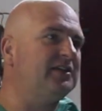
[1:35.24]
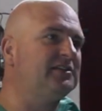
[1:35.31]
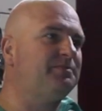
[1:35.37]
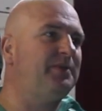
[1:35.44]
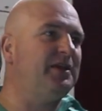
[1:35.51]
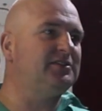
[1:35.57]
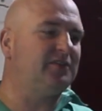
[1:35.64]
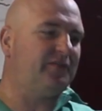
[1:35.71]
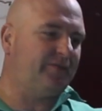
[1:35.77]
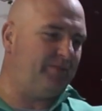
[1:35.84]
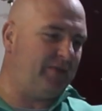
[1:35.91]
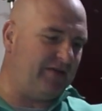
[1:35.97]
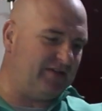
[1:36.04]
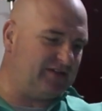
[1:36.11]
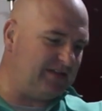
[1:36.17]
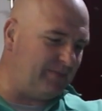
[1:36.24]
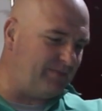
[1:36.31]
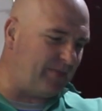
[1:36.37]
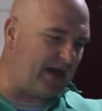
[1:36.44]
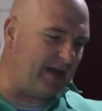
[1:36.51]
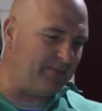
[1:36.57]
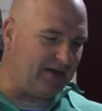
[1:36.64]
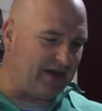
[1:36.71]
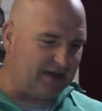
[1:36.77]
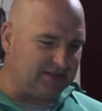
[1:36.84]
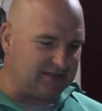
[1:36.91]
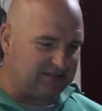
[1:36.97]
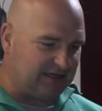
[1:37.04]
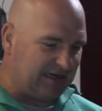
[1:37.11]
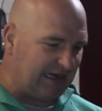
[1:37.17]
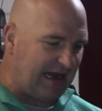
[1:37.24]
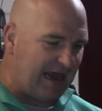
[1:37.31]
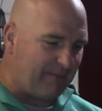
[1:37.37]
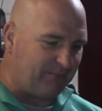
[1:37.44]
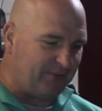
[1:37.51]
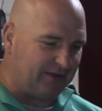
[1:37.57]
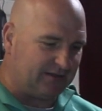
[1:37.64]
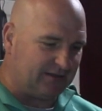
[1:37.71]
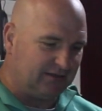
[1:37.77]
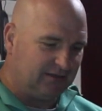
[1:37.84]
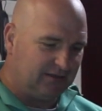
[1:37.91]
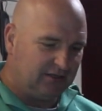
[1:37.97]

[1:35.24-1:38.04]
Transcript: this piece of PVC pipe and I just clamp it